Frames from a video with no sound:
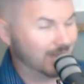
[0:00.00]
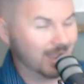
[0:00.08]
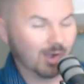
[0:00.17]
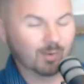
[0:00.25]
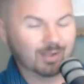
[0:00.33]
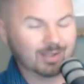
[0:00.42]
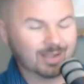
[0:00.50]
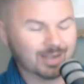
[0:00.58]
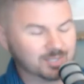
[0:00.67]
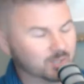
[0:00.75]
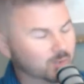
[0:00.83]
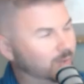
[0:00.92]
Now,
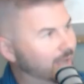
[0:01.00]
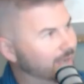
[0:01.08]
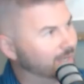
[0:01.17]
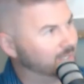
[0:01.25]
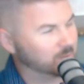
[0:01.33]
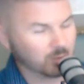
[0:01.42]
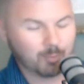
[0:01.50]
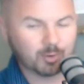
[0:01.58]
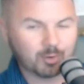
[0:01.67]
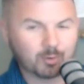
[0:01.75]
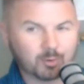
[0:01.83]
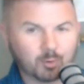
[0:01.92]
it's okay as a
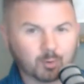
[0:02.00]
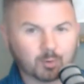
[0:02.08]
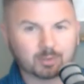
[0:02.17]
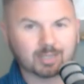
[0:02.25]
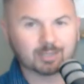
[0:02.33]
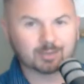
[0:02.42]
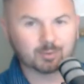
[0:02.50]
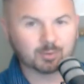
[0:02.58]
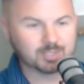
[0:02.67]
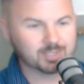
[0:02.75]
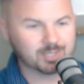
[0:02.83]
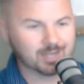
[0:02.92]
property owner or a
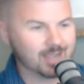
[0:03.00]
landlord to say,